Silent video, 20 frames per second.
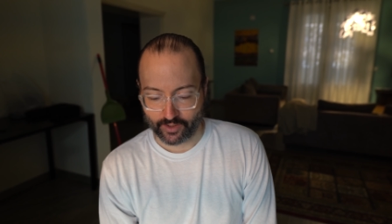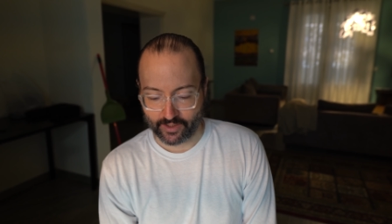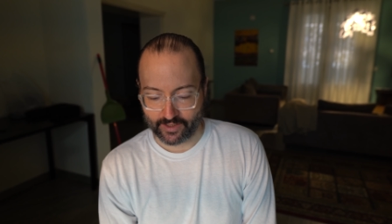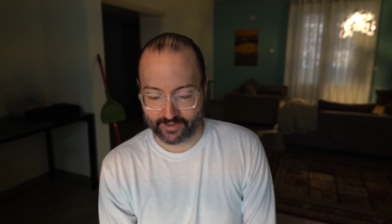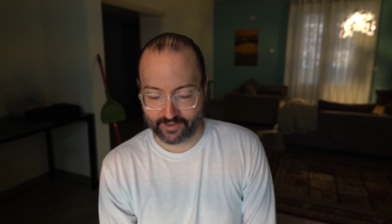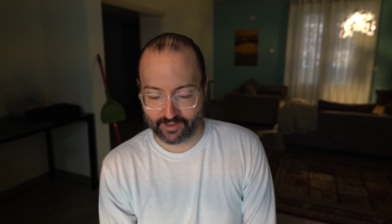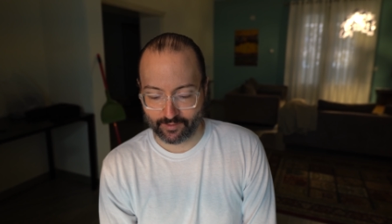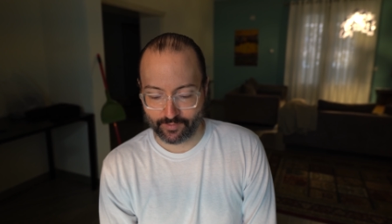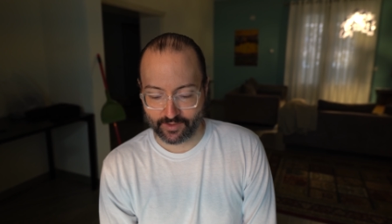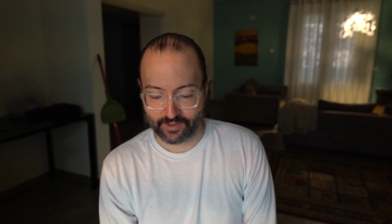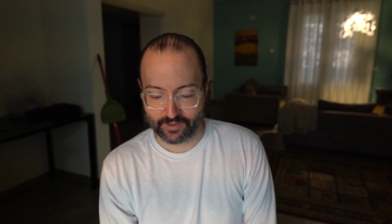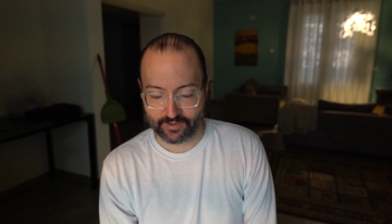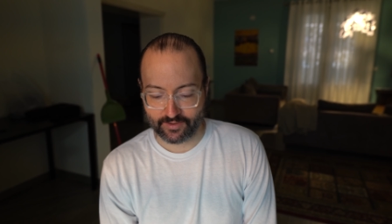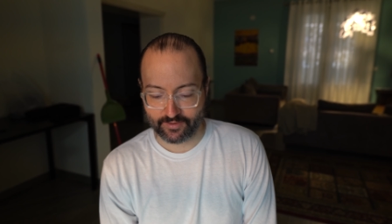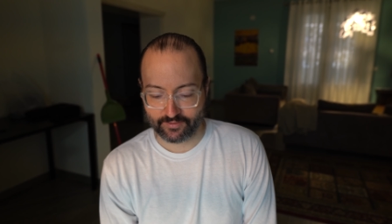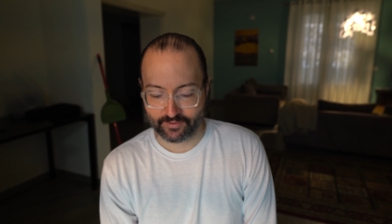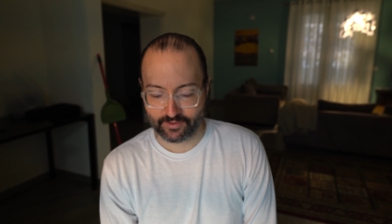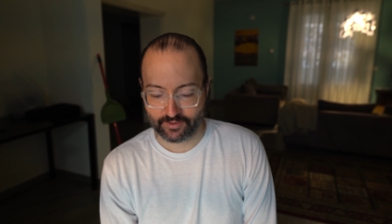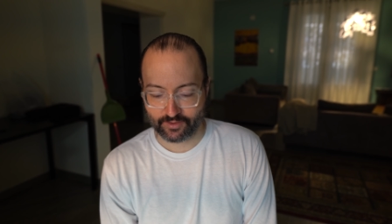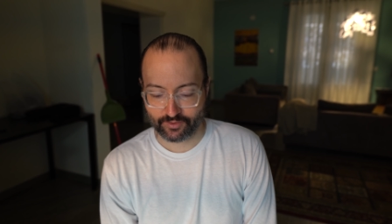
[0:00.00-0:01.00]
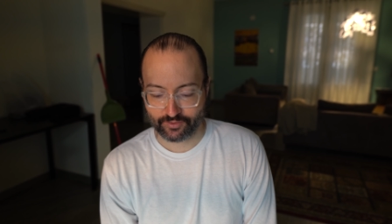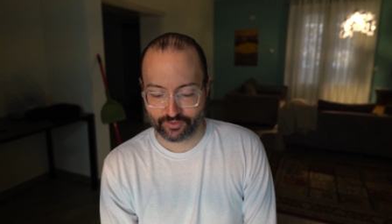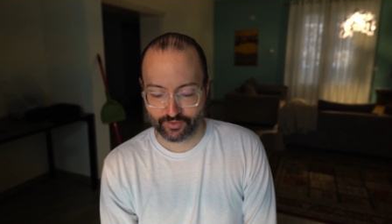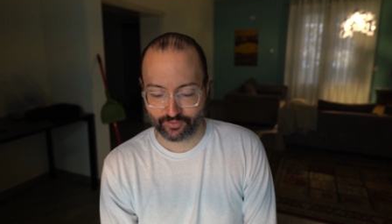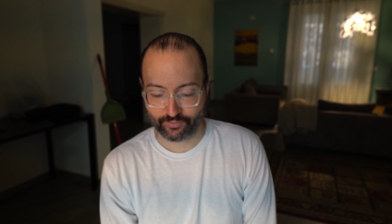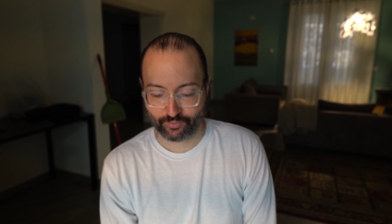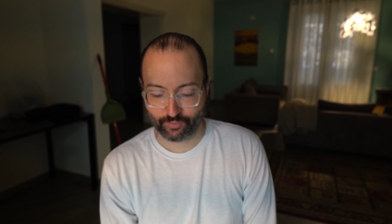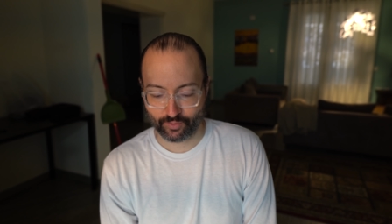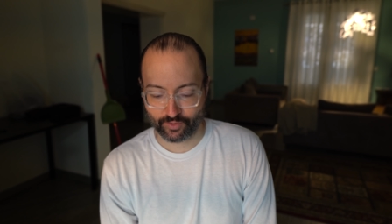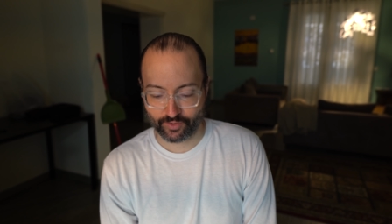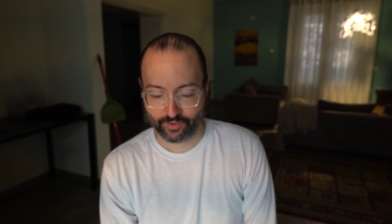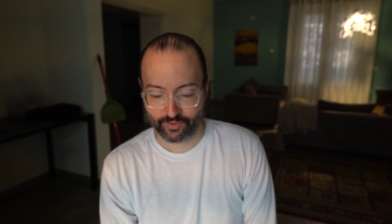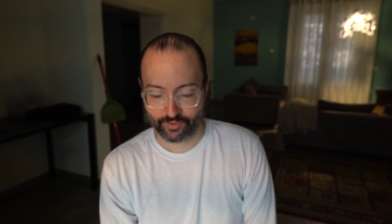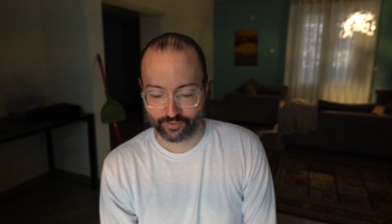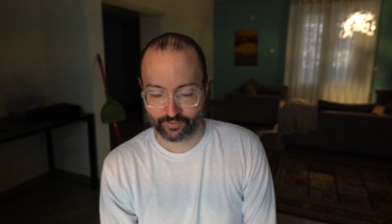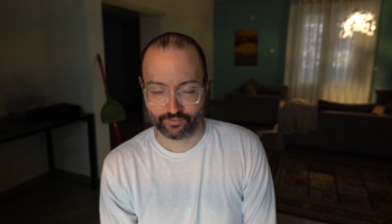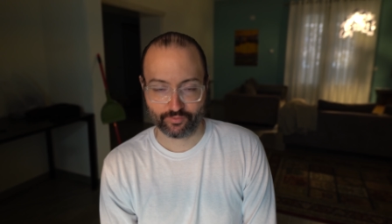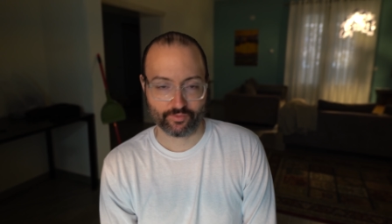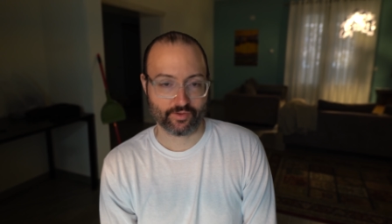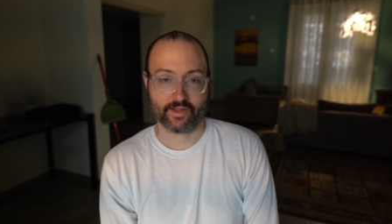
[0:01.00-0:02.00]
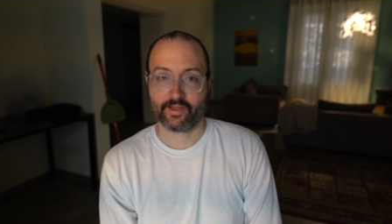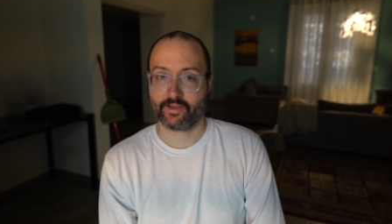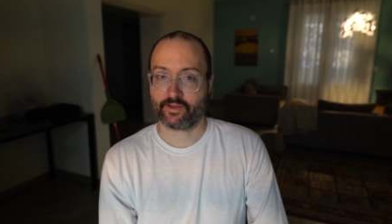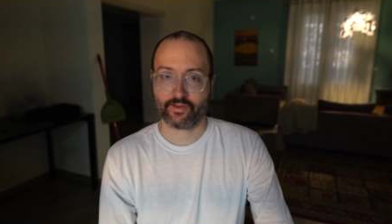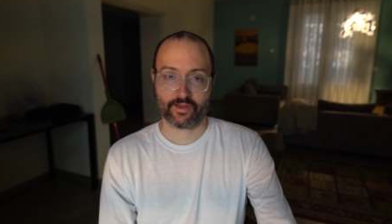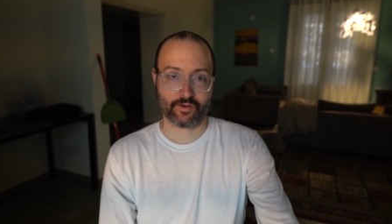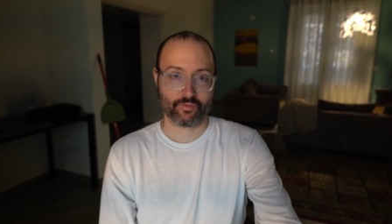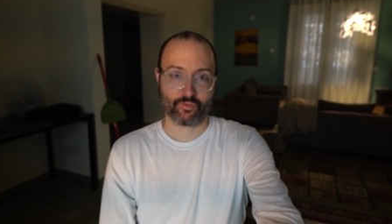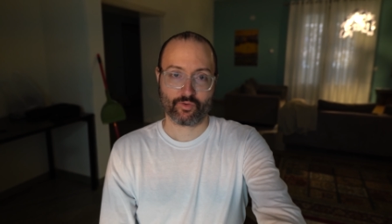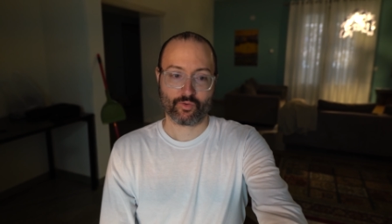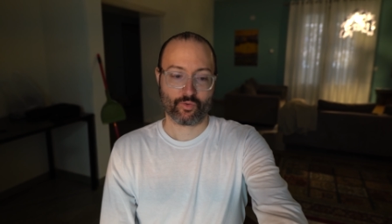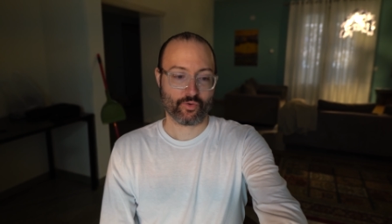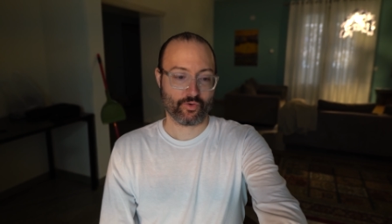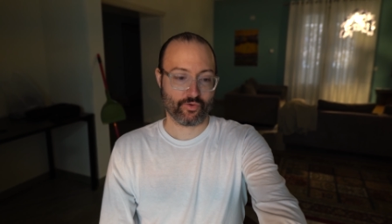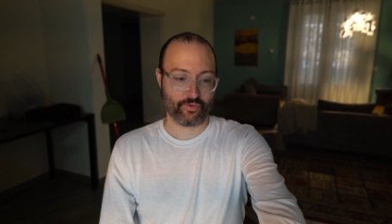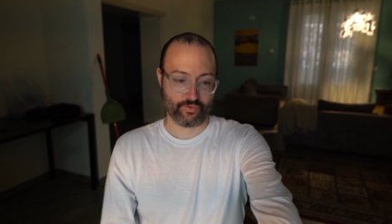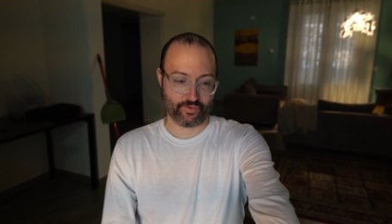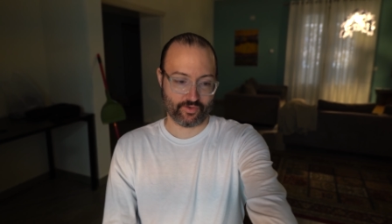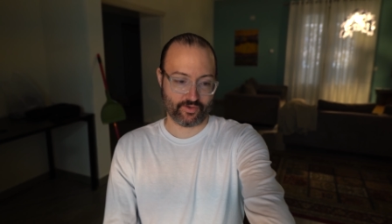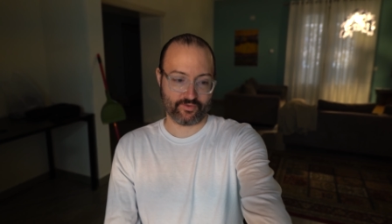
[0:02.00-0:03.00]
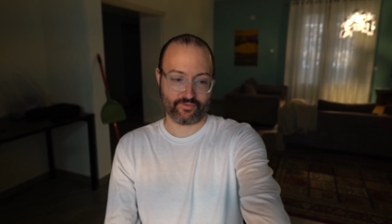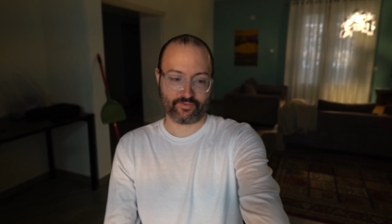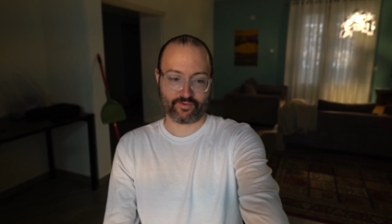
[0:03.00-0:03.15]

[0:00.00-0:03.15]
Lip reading: it can be easy to just want to, like Edward Norton, he's